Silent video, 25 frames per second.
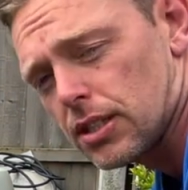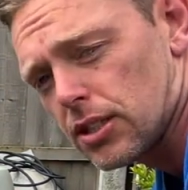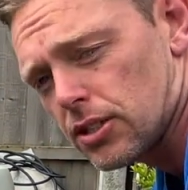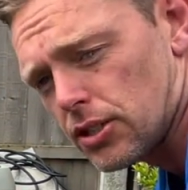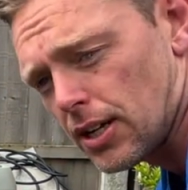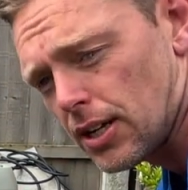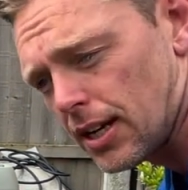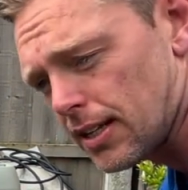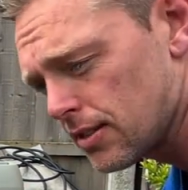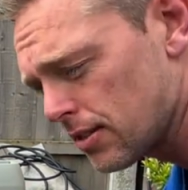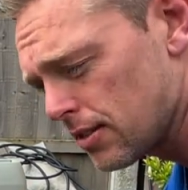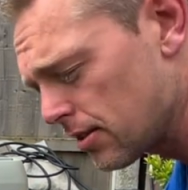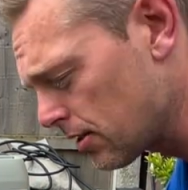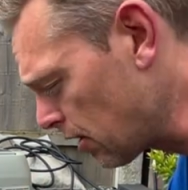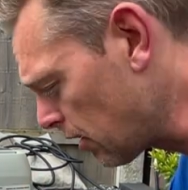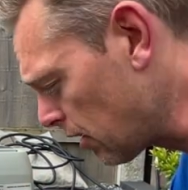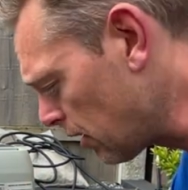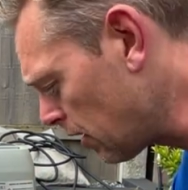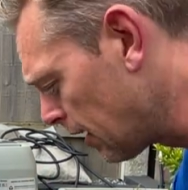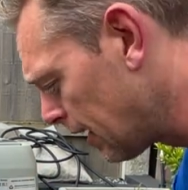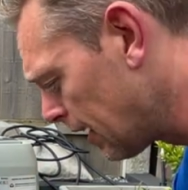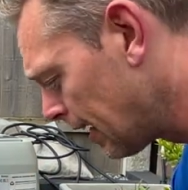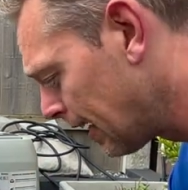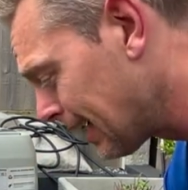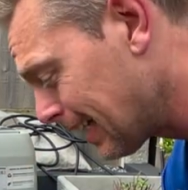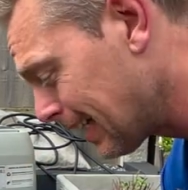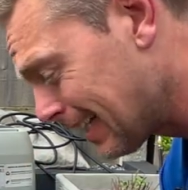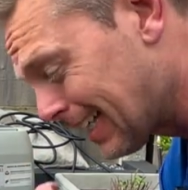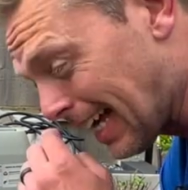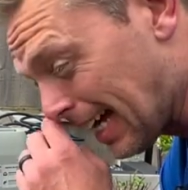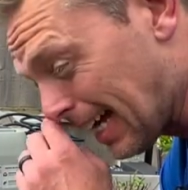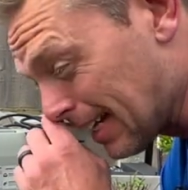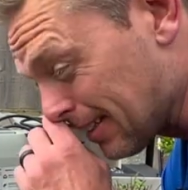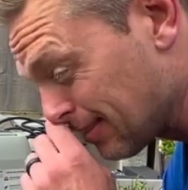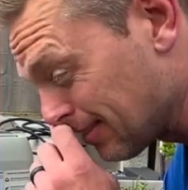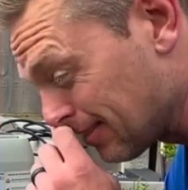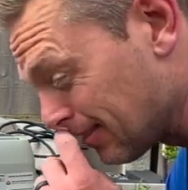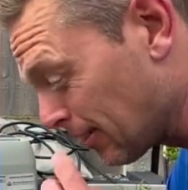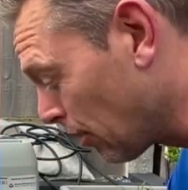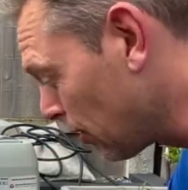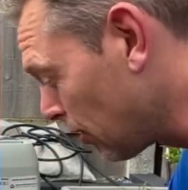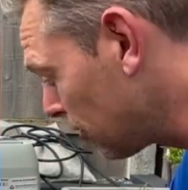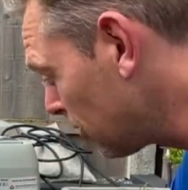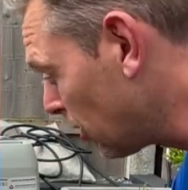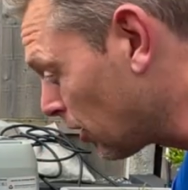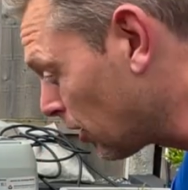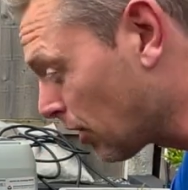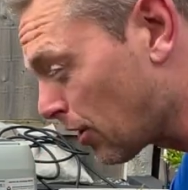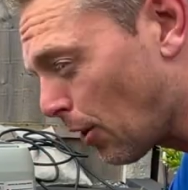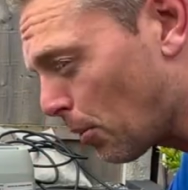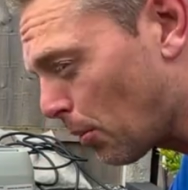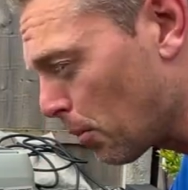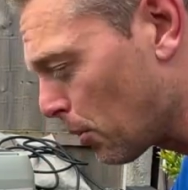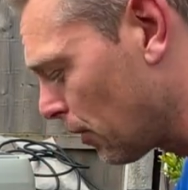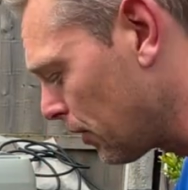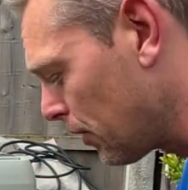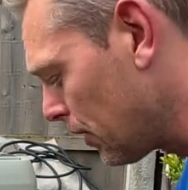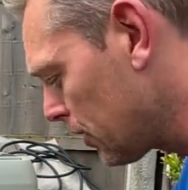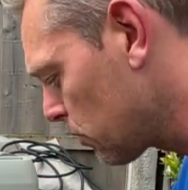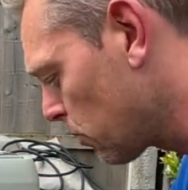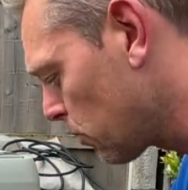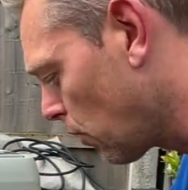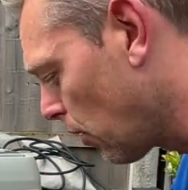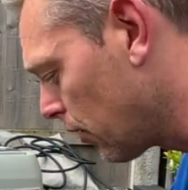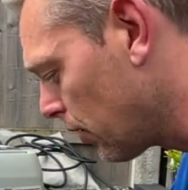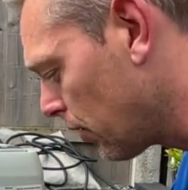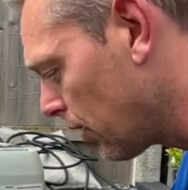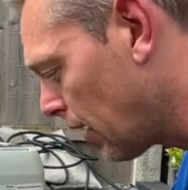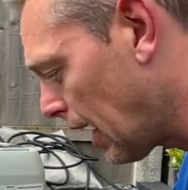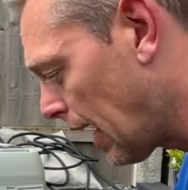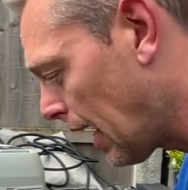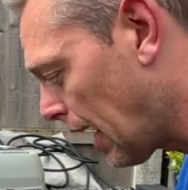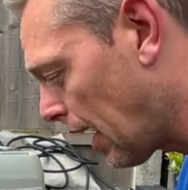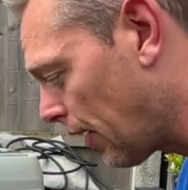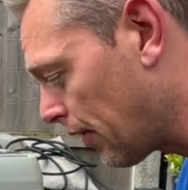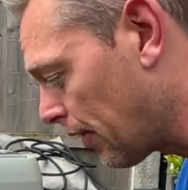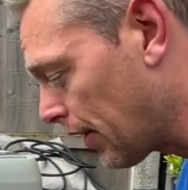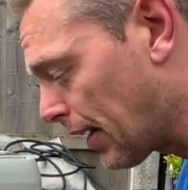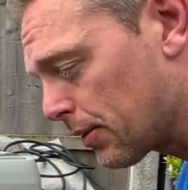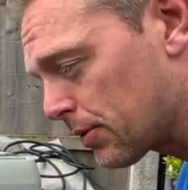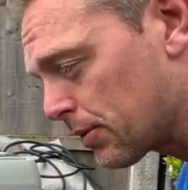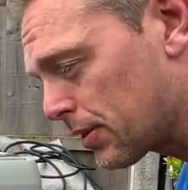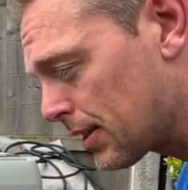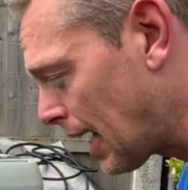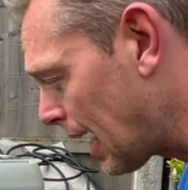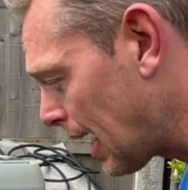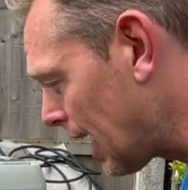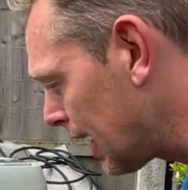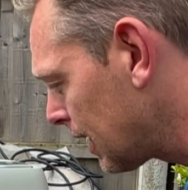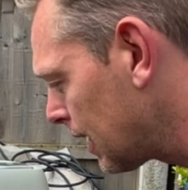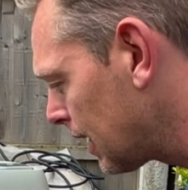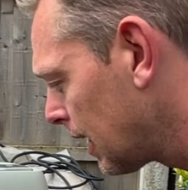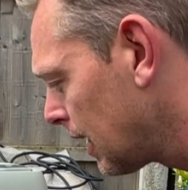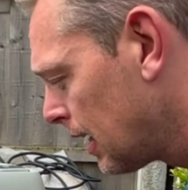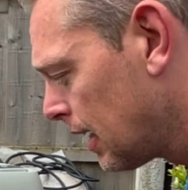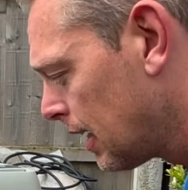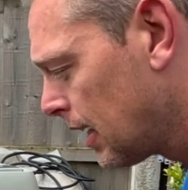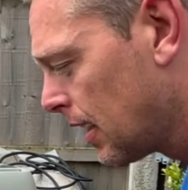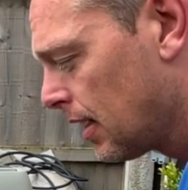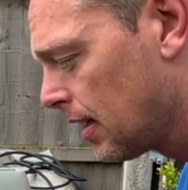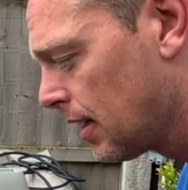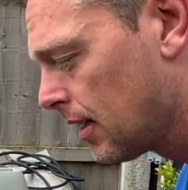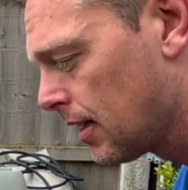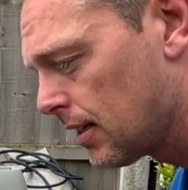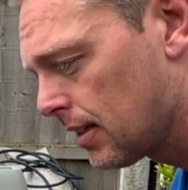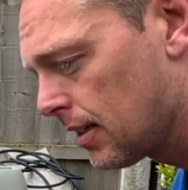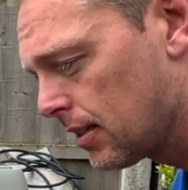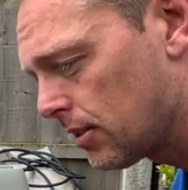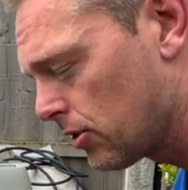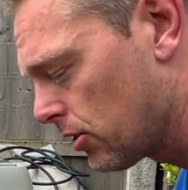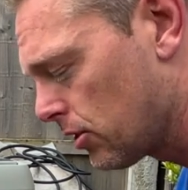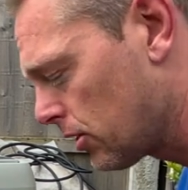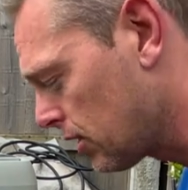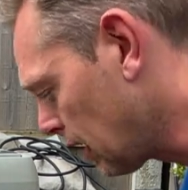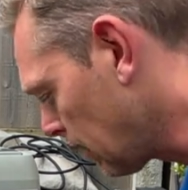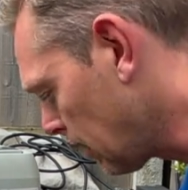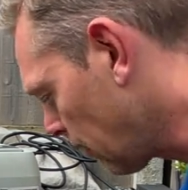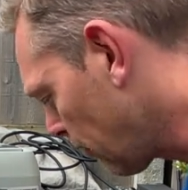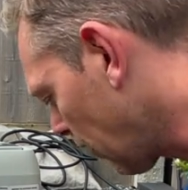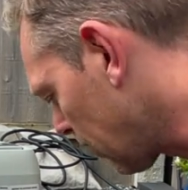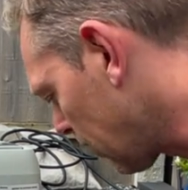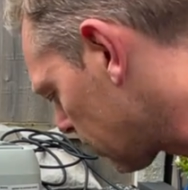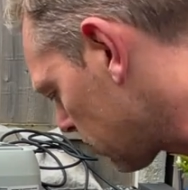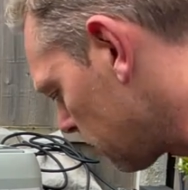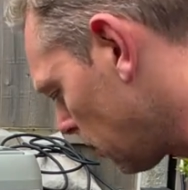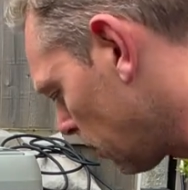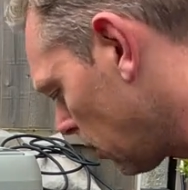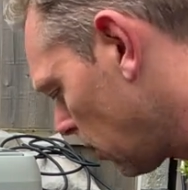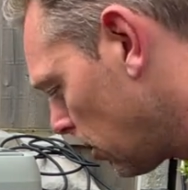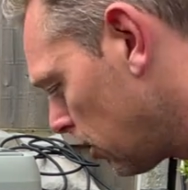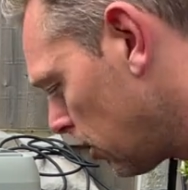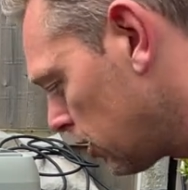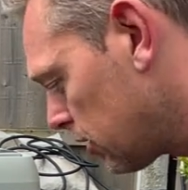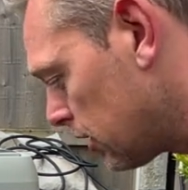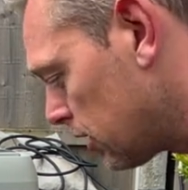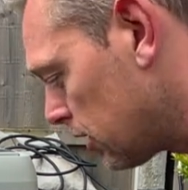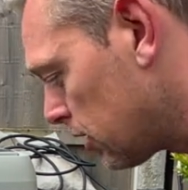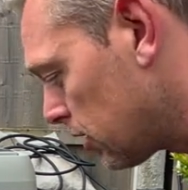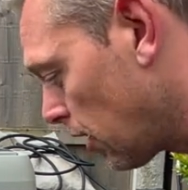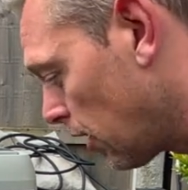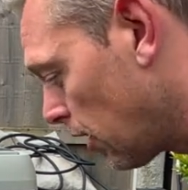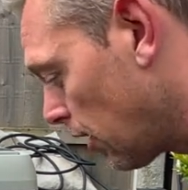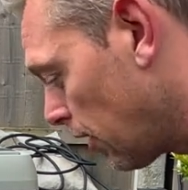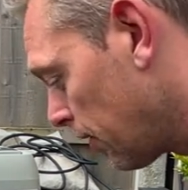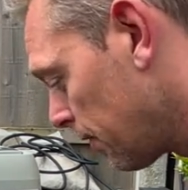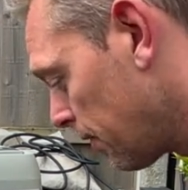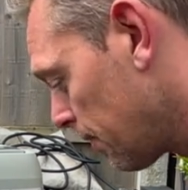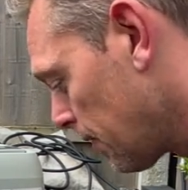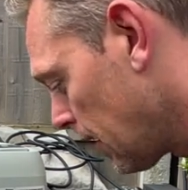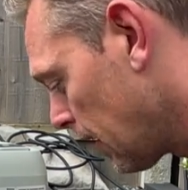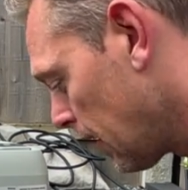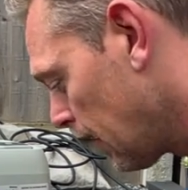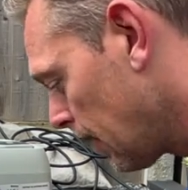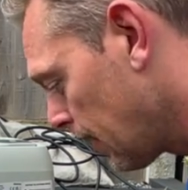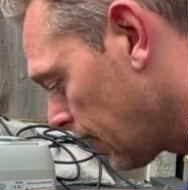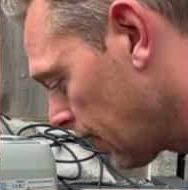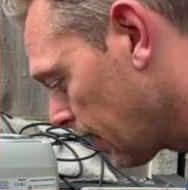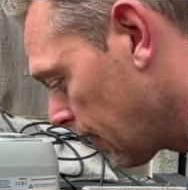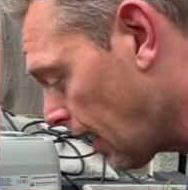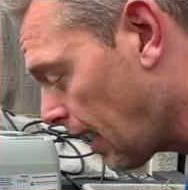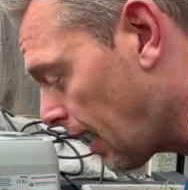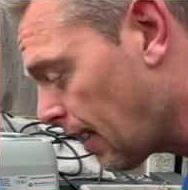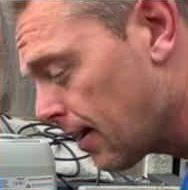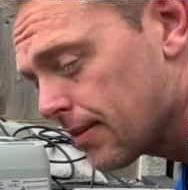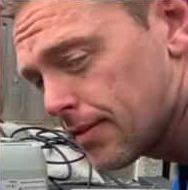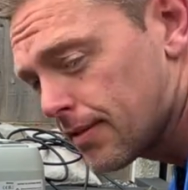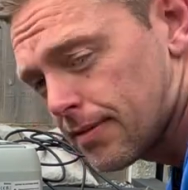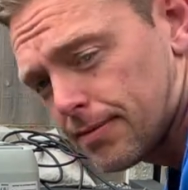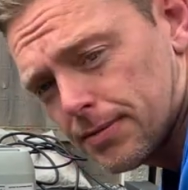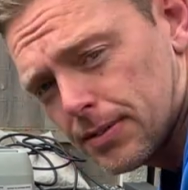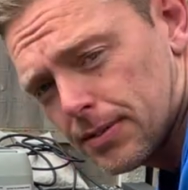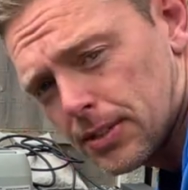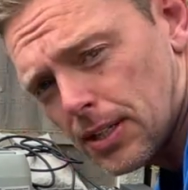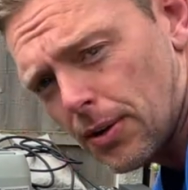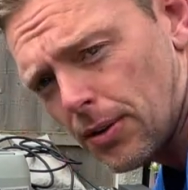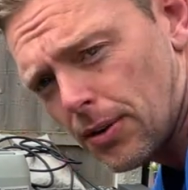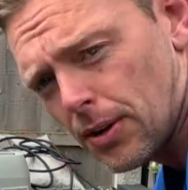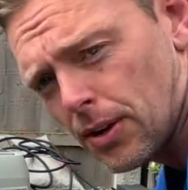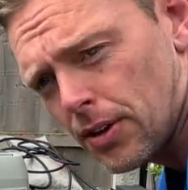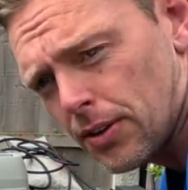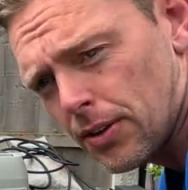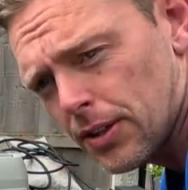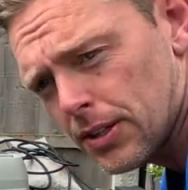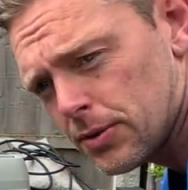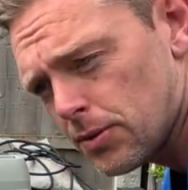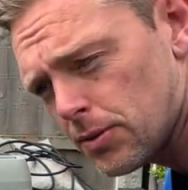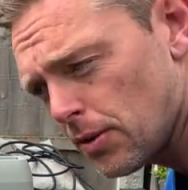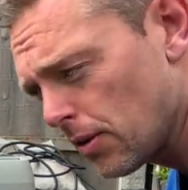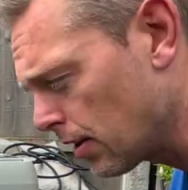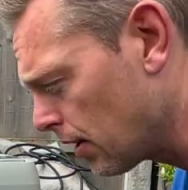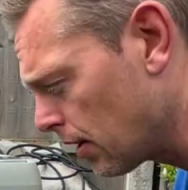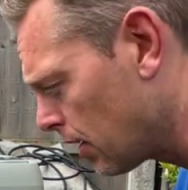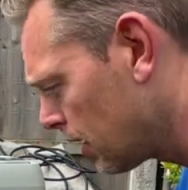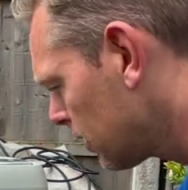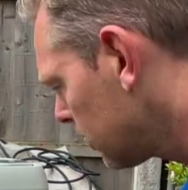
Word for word: the shed. So yeah, no, no copper on this one uh, on the outside, just these flexible hoses. So yeah, see how we go on this one.